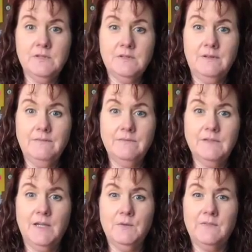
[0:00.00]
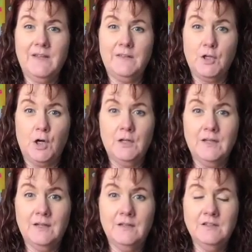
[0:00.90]
stuff to get rid of like the garlic
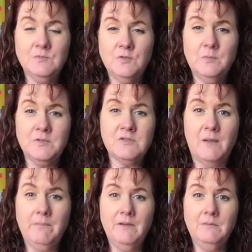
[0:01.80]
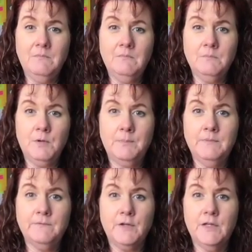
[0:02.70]
and onions when you've been
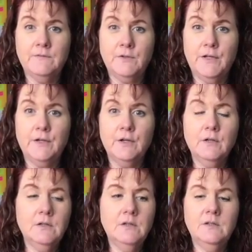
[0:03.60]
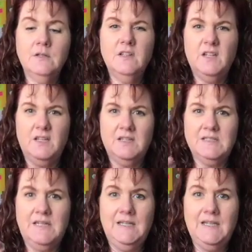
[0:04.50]
prepping for dinner. You get the
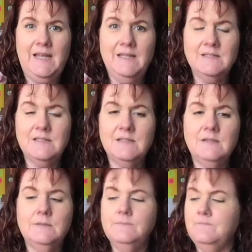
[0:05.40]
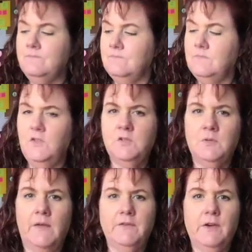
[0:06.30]
stinky hands. Use some
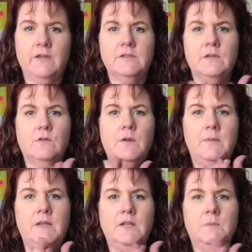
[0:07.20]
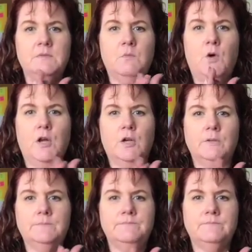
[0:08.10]
coffee grounds. Rub it in there with some
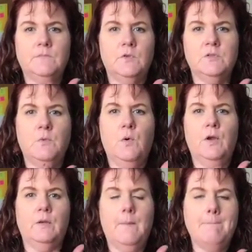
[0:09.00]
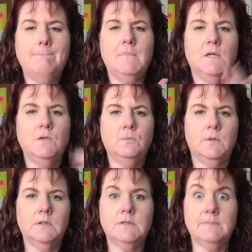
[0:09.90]
water or some oil.
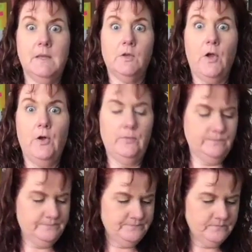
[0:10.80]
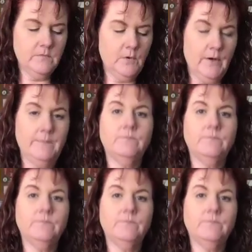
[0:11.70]
Boom. Smell gone. Okay.